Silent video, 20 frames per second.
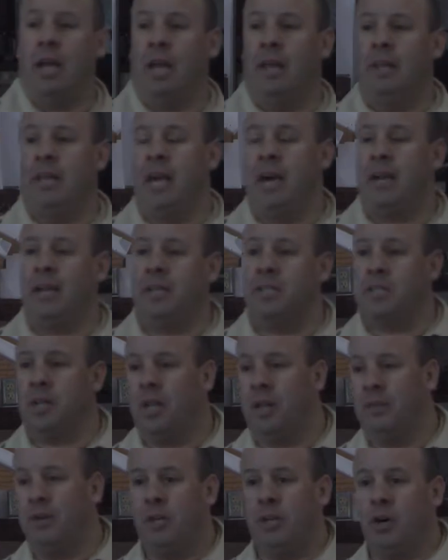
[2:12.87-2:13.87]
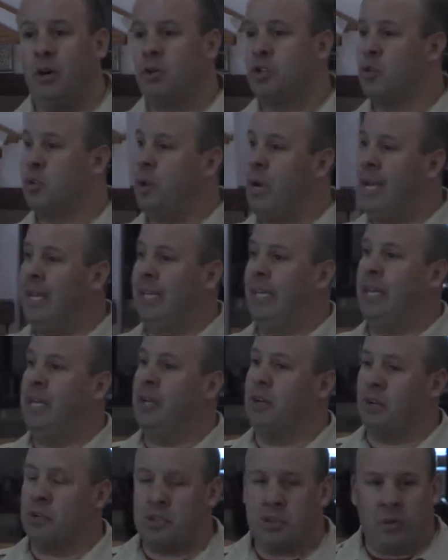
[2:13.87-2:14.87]
and that is, all of you know, trained
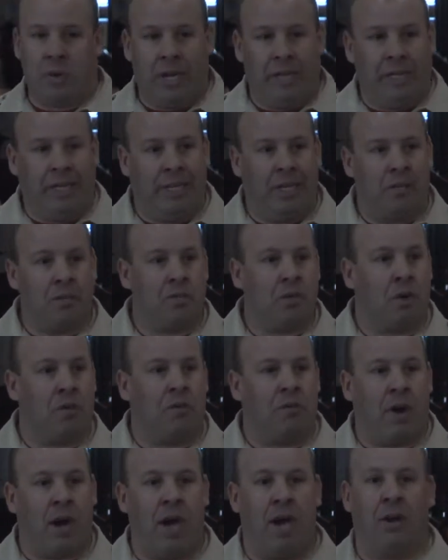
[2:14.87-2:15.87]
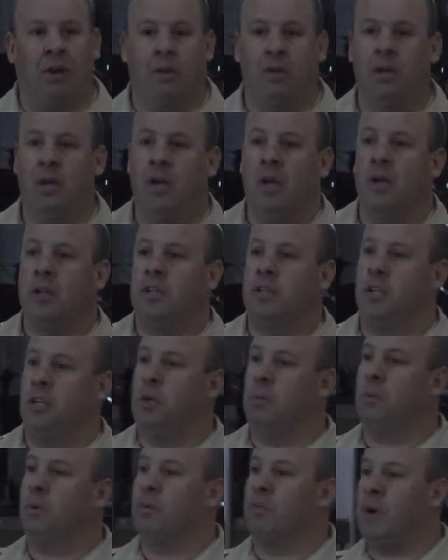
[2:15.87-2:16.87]
leaders. Trained leaders are vital
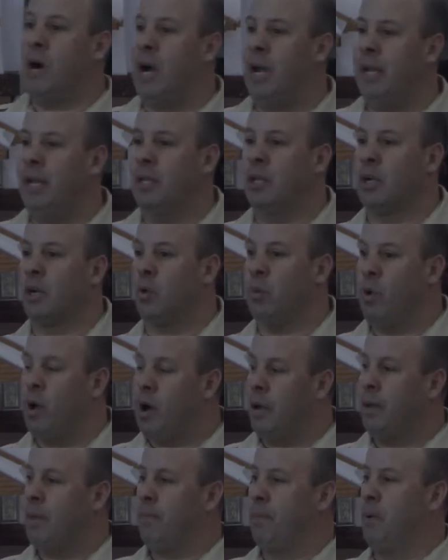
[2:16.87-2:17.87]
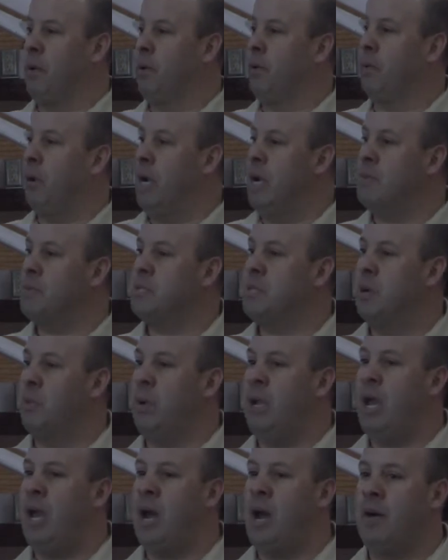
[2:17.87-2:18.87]
to providing the quality programs that
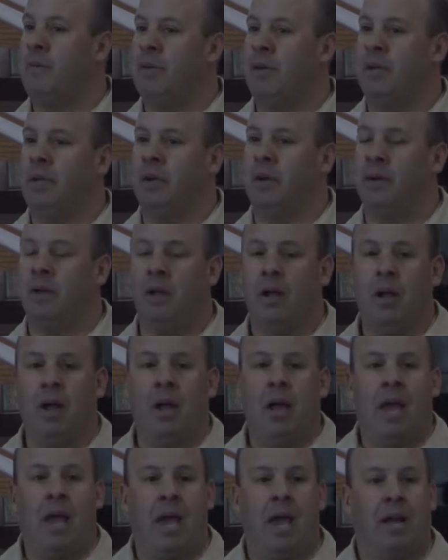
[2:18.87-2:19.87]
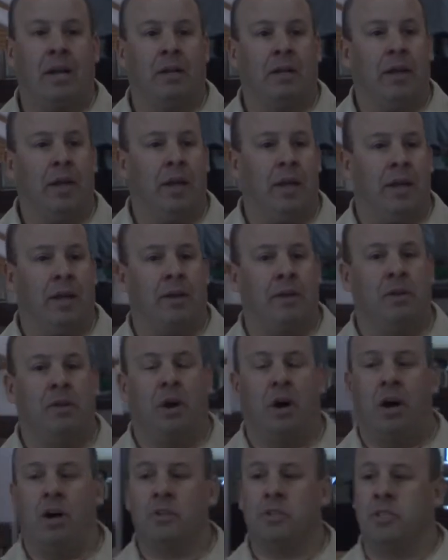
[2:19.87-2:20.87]
we have in here. And
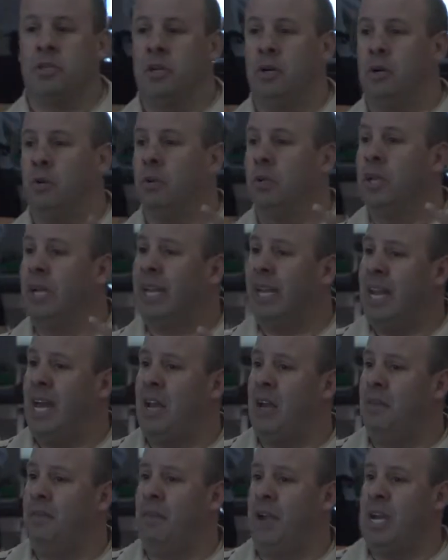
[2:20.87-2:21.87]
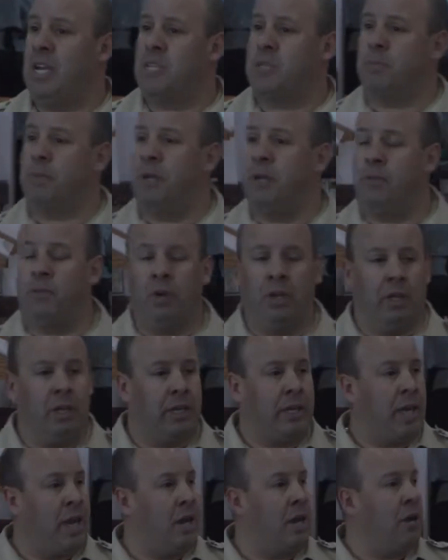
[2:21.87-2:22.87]
also looking at advancement. If we
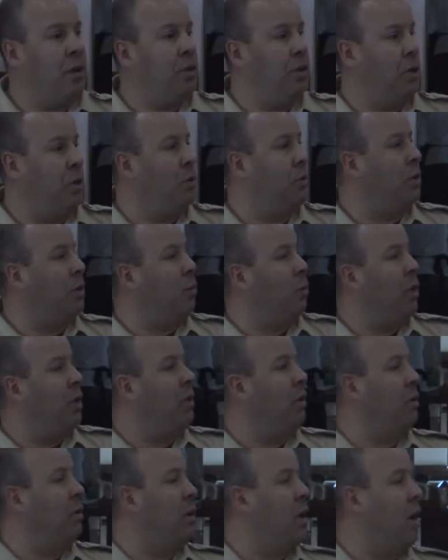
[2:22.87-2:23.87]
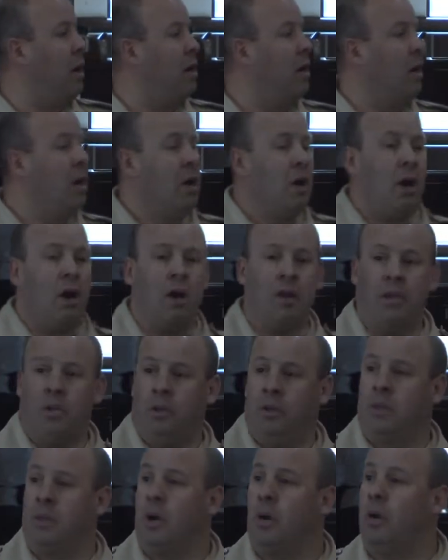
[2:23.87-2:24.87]
look at our youth, whether or not our
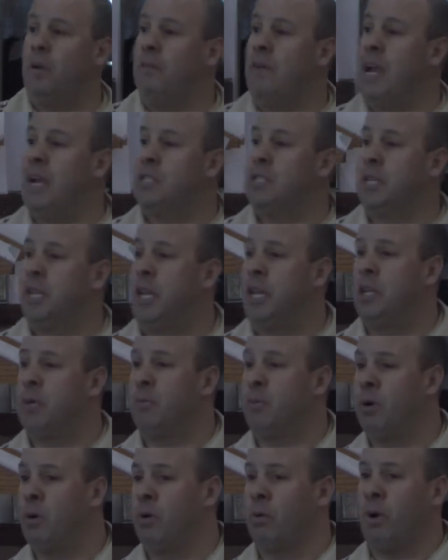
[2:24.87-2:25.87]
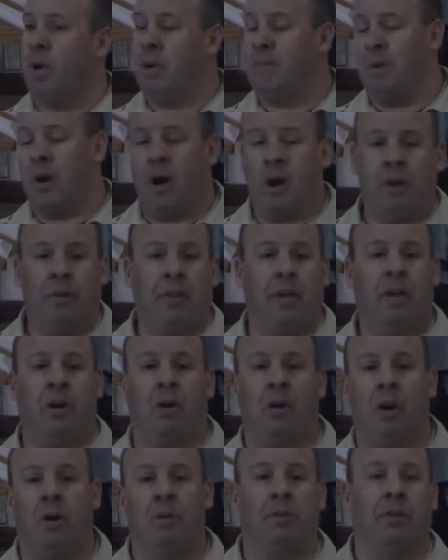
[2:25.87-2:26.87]
youth are advancing in the program, are they or
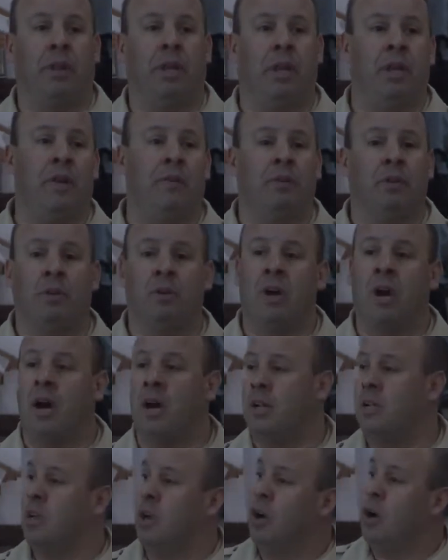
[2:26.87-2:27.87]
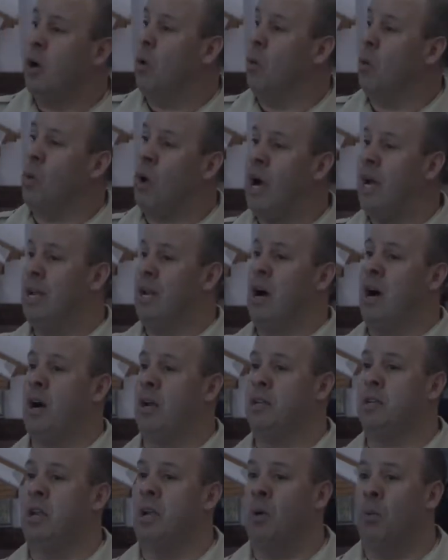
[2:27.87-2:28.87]
aren't they? And if they're not, why
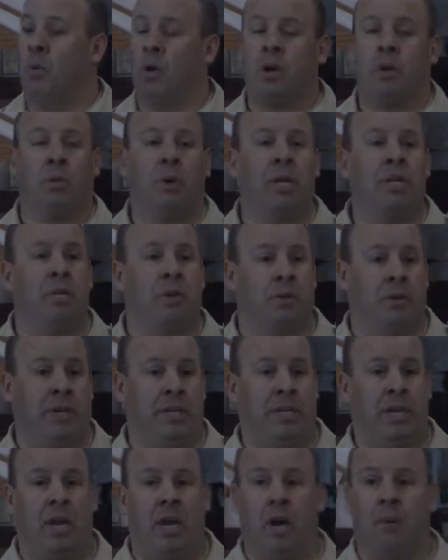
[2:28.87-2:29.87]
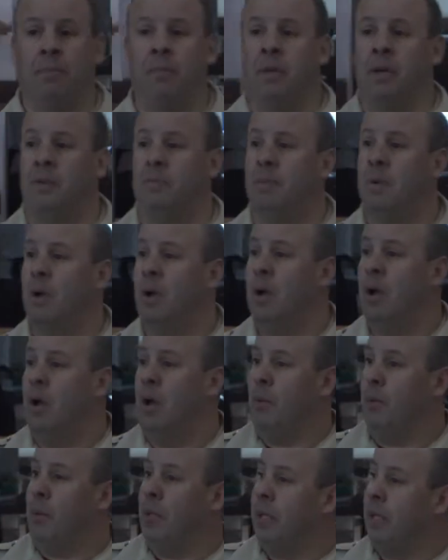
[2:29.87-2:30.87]
not? And what are we doing to help them?
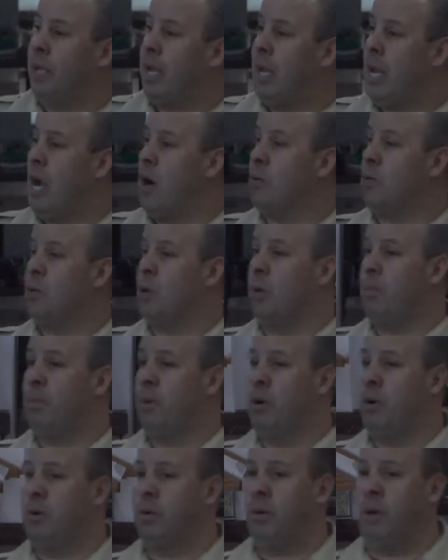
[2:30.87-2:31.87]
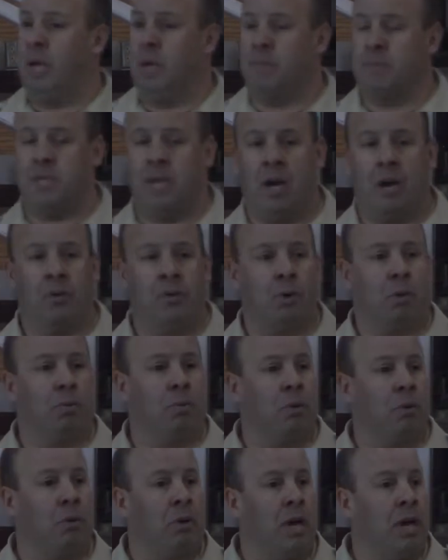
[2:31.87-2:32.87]
We look at outdoor programs. Outdoor
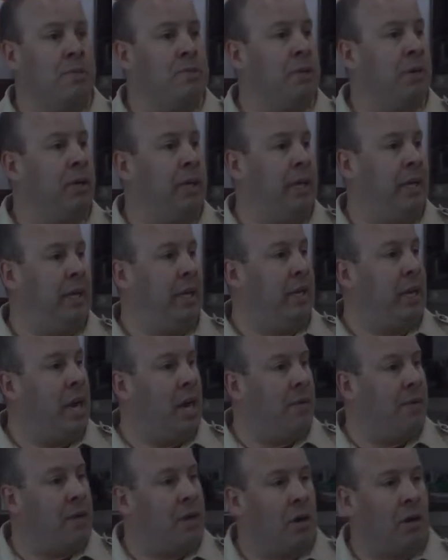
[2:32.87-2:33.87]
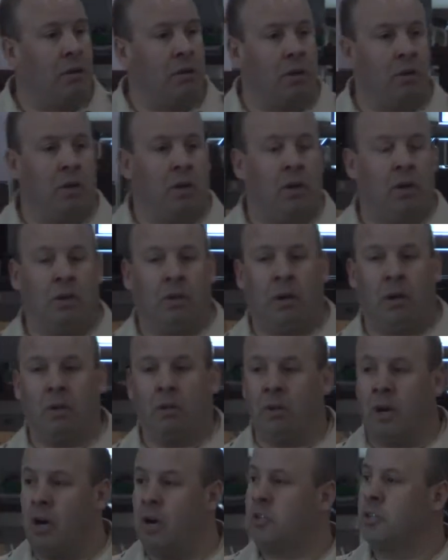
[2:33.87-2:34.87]
programs are key in having our
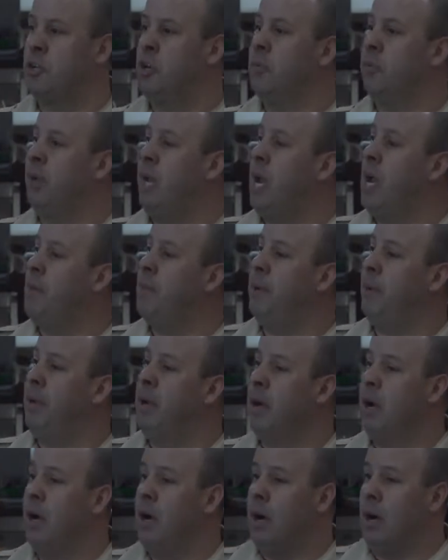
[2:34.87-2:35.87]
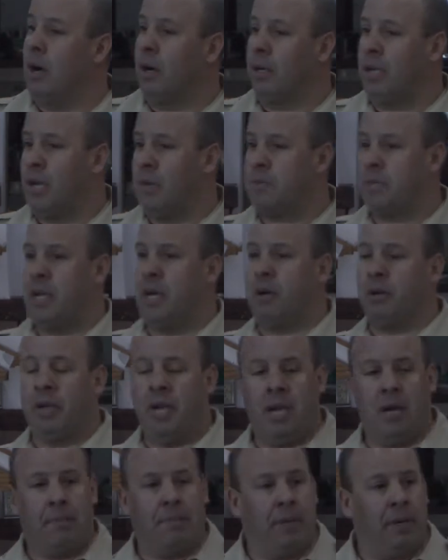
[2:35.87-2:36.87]
long-term camping, our Cub Scout
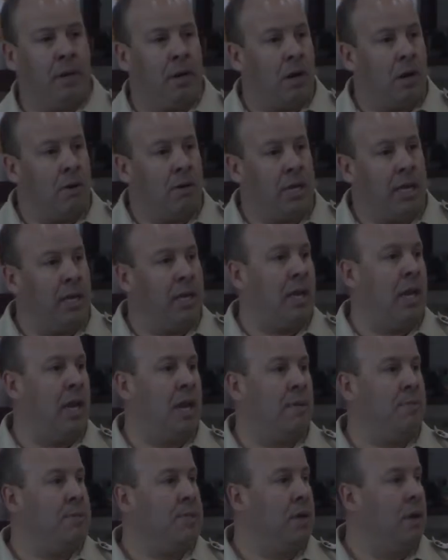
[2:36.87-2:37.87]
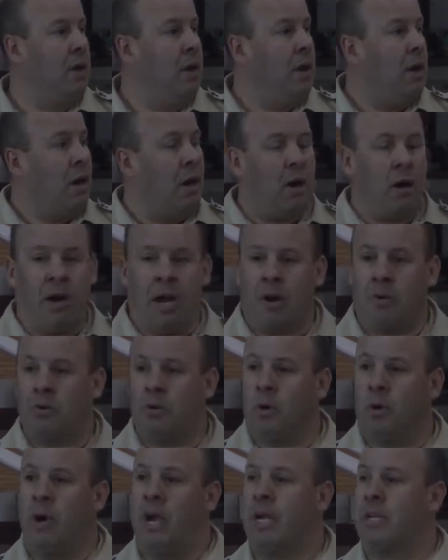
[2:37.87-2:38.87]
camping, our day camps, our
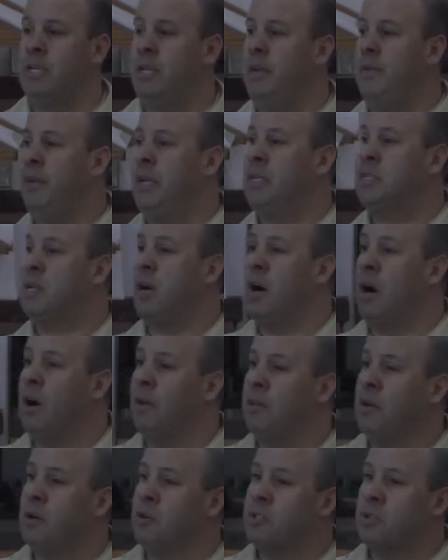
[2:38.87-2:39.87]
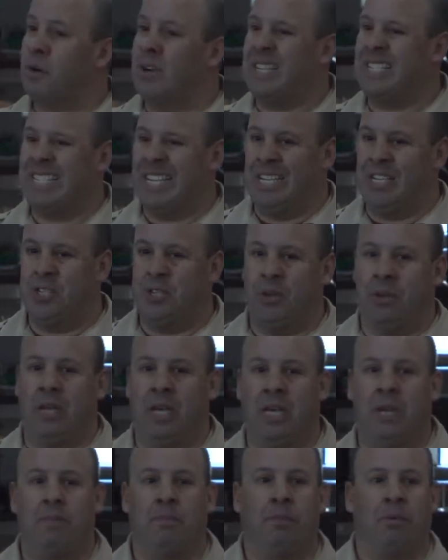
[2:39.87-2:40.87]
outdoor activities. All those are essential
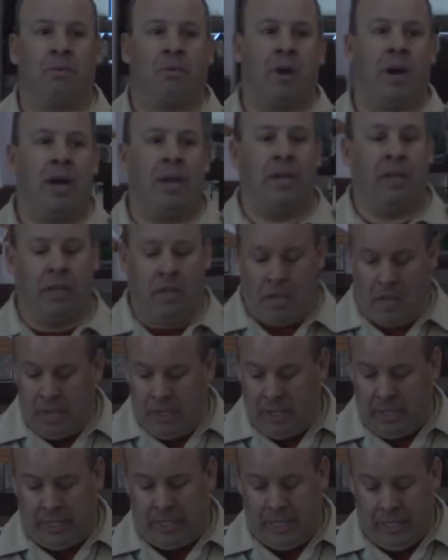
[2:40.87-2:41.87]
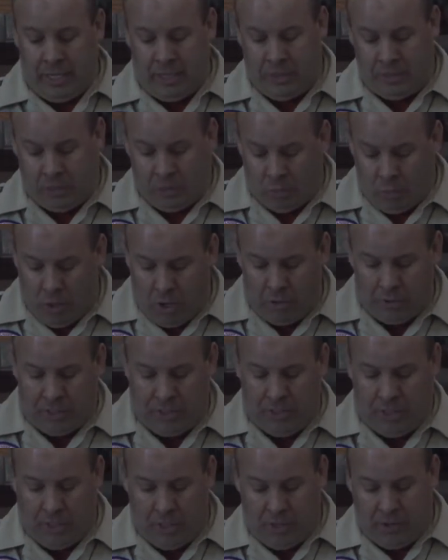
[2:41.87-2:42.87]
in providing, again, the
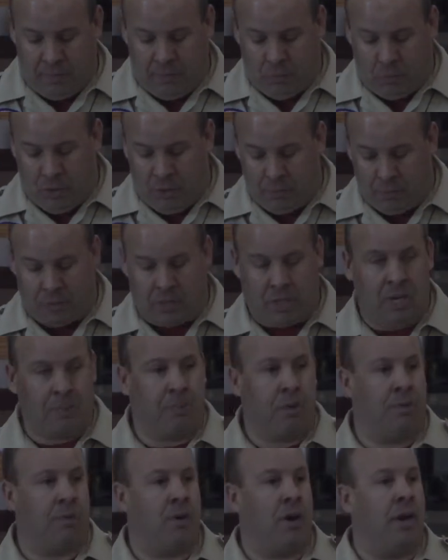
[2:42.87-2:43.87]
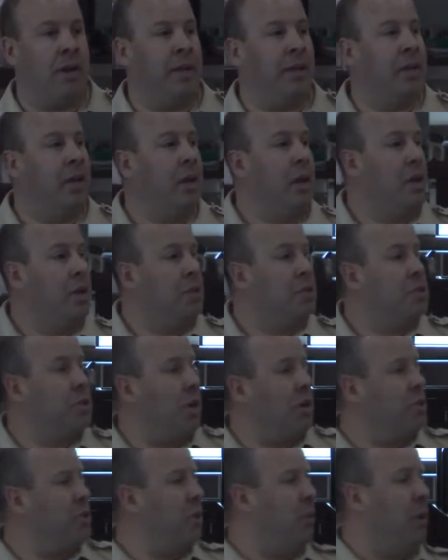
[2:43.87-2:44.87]
quality of what we're going to provide. There's
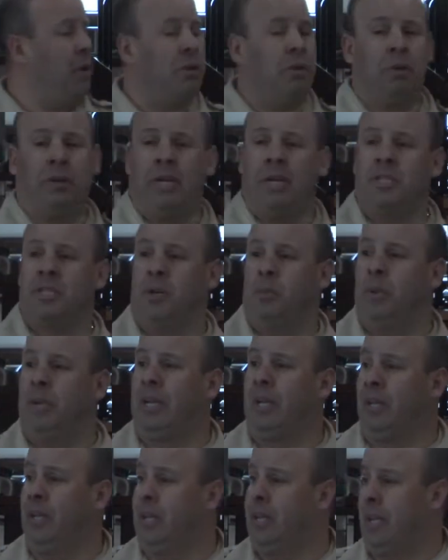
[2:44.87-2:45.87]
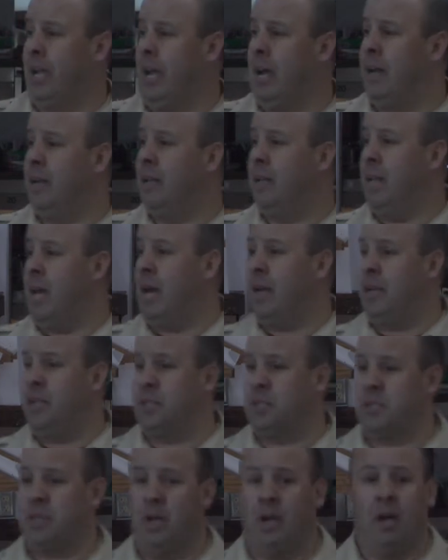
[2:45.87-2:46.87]
also other things that we can look at, and that
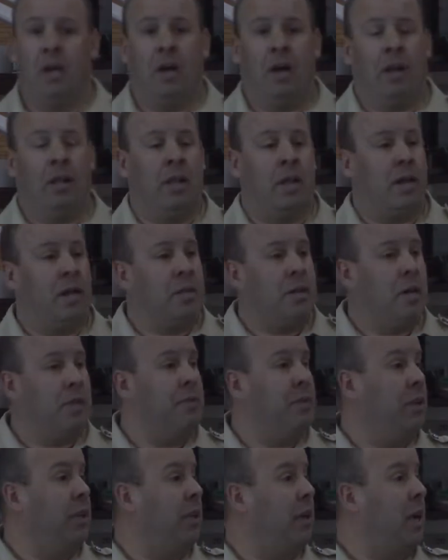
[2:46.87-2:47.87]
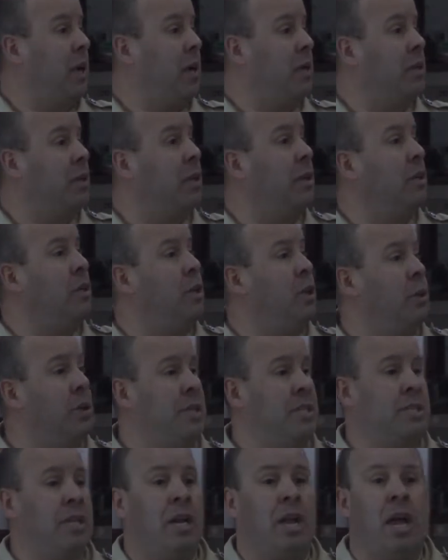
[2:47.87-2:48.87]
is, a lot of times we look at
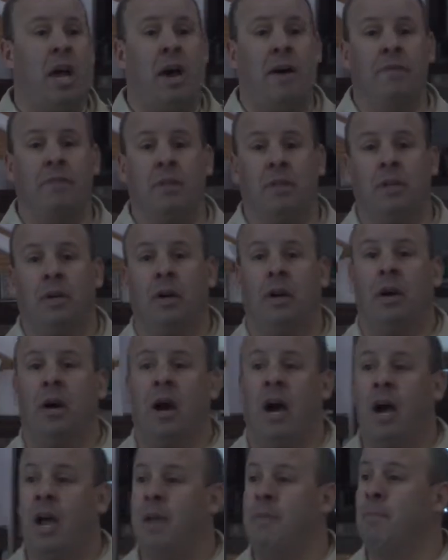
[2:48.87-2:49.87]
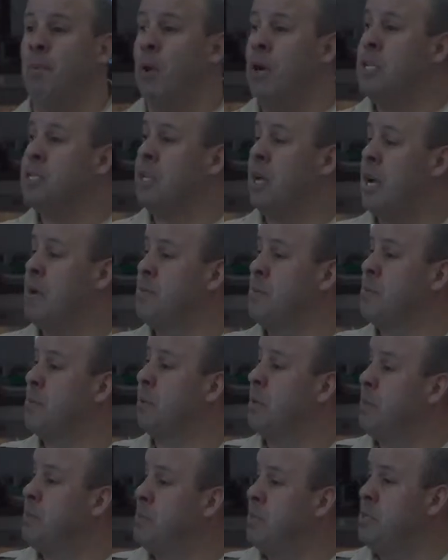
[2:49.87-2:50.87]
units that have high Boys Life
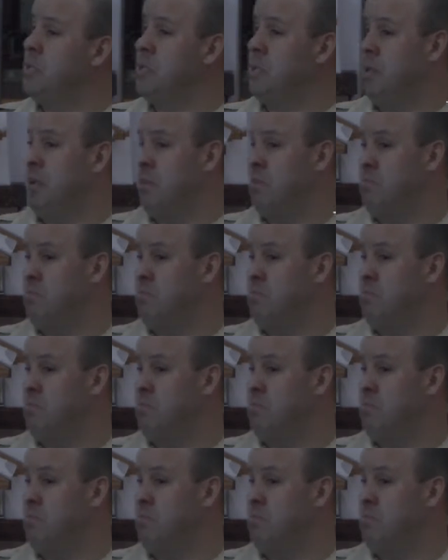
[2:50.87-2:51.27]
subscriptions